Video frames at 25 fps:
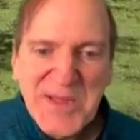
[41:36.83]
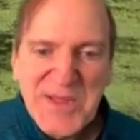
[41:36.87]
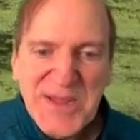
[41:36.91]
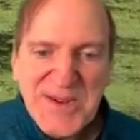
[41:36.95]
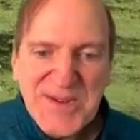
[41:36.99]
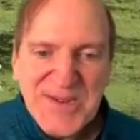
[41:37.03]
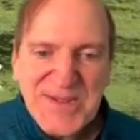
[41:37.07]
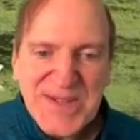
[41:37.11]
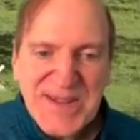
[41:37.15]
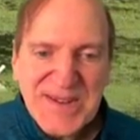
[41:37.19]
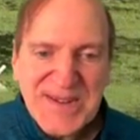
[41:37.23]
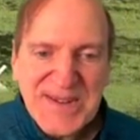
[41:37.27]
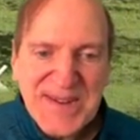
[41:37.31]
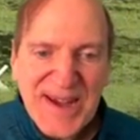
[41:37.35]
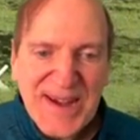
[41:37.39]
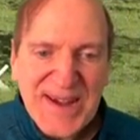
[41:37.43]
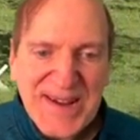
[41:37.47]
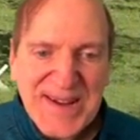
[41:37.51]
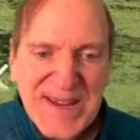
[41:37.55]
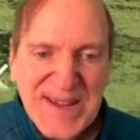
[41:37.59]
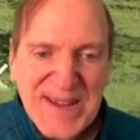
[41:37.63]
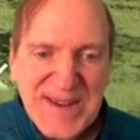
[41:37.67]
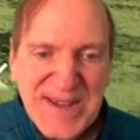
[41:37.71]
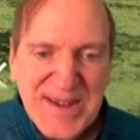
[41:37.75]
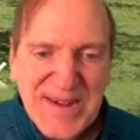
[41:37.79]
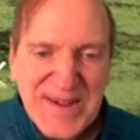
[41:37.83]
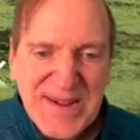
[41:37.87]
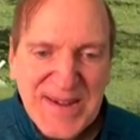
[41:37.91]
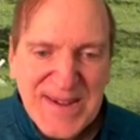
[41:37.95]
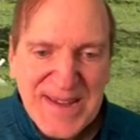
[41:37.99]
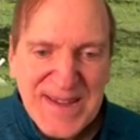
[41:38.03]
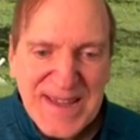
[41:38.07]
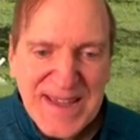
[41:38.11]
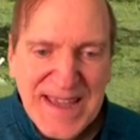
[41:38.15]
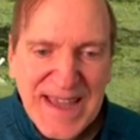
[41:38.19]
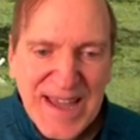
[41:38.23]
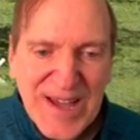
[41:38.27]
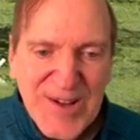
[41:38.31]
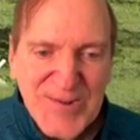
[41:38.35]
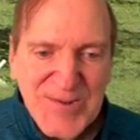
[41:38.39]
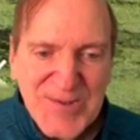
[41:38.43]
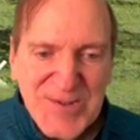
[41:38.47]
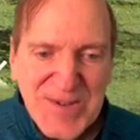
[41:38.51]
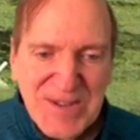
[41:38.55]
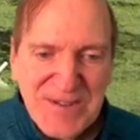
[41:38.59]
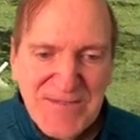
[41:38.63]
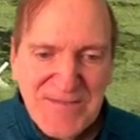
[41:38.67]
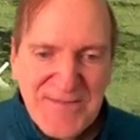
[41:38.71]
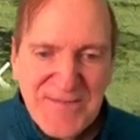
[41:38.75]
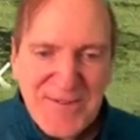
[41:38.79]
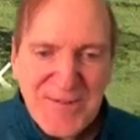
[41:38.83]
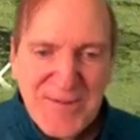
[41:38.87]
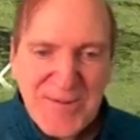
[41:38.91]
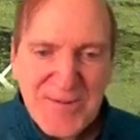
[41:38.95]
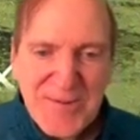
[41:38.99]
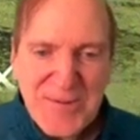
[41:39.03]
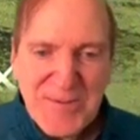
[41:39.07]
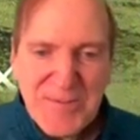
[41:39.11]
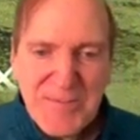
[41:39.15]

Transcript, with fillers: there's a duck and a LG filled